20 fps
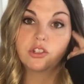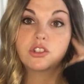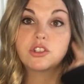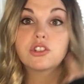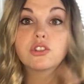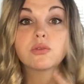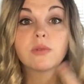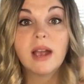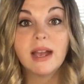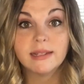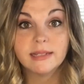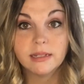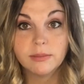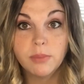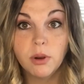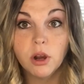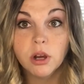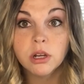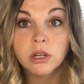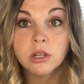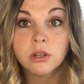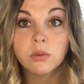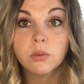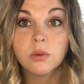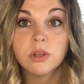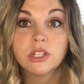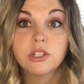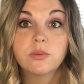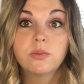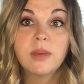Jurassic Park,
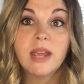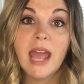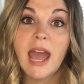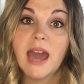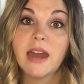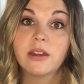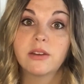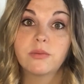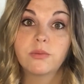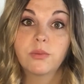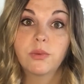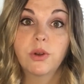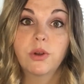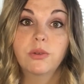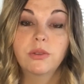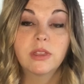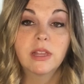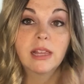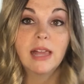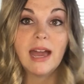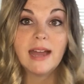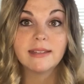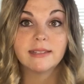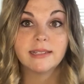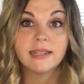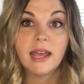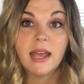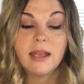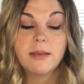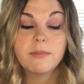which we hadn't rode the last
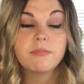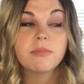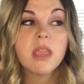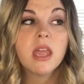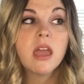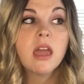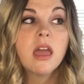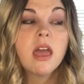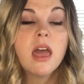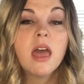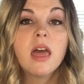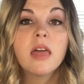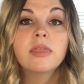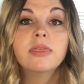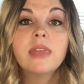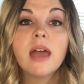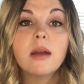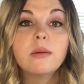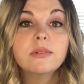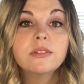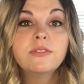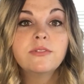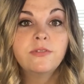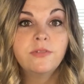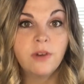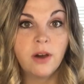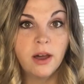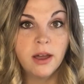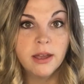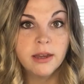time. That was
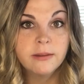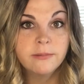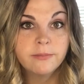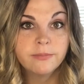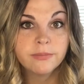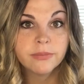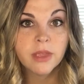fun.